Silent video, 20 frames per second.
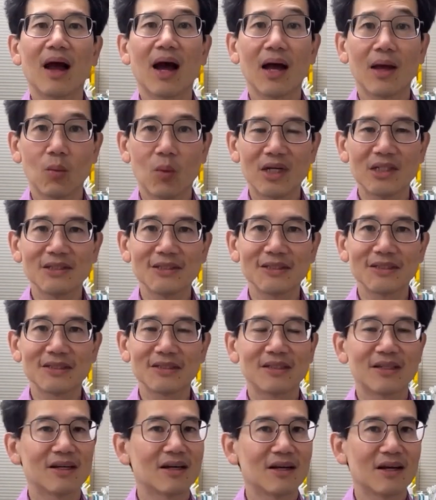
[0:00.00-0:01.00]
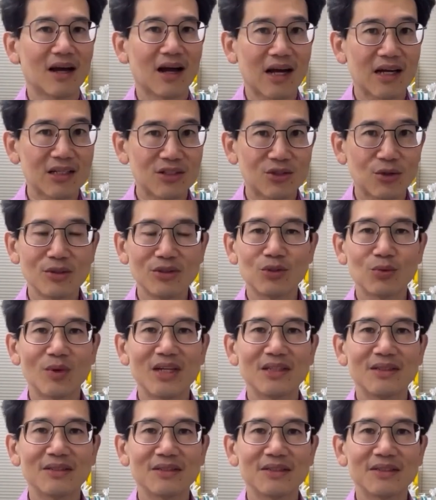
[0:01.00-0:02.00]
I want, I don't
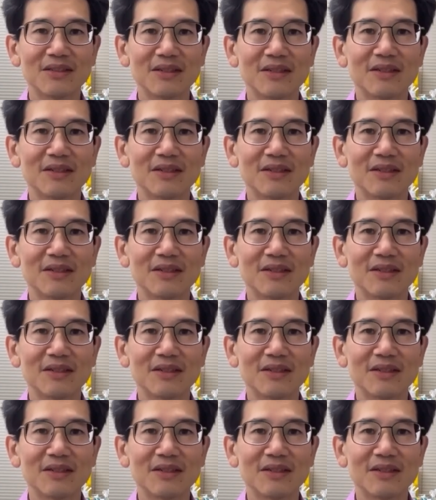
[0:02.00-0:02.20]
want,